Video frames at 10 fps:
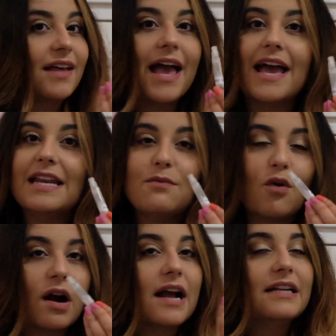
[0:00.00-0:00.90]
any
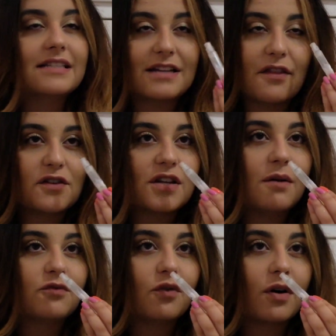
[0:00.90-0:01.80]
more, and it's another
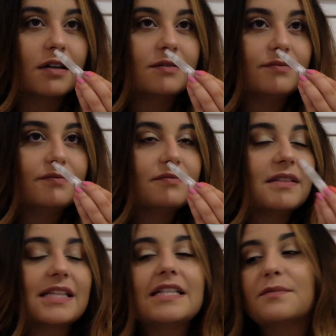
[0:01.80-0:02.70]
Tom Ford.
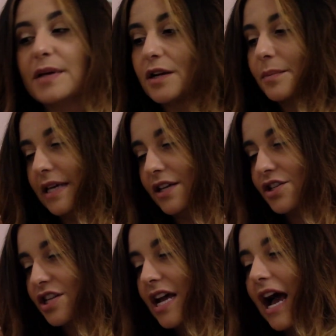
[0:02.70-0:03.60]
This is Bitter
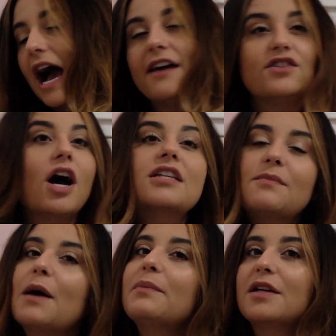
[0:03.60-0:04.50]
Peach. I've talked
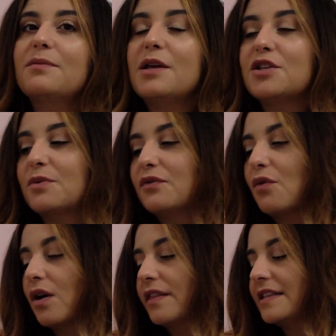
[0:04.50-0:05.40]
about Bitter Peach
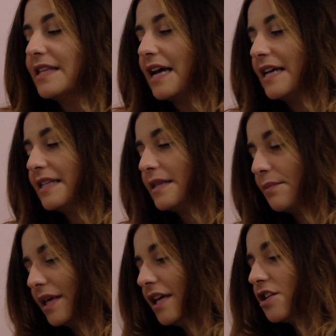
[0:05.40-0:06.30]
before. This has
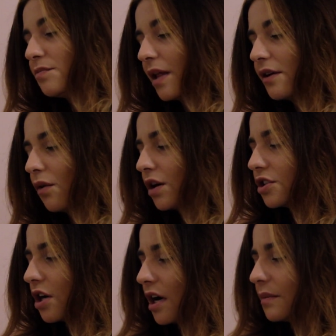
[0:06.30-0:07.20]
peach, blood
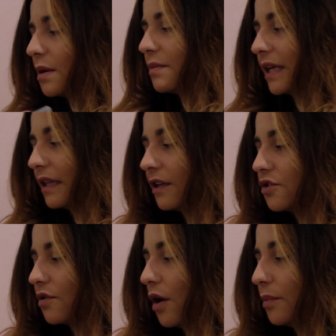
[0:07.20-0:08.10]
orange, cardamom,
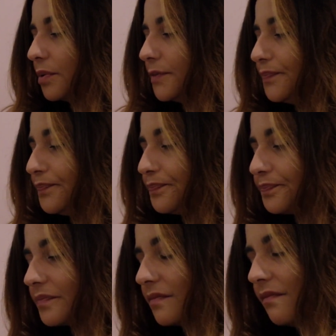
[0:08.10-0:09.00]
heliotrope,
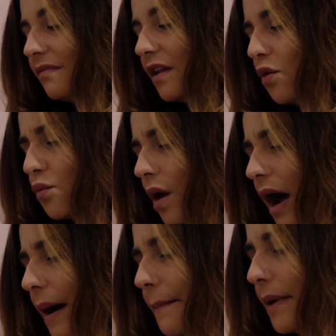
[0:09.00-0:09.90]

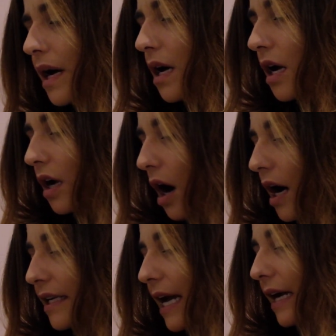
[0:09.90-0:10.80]
rum,
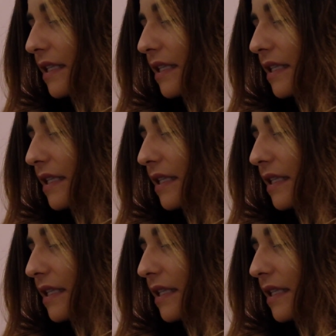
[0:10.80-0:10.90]
cognac,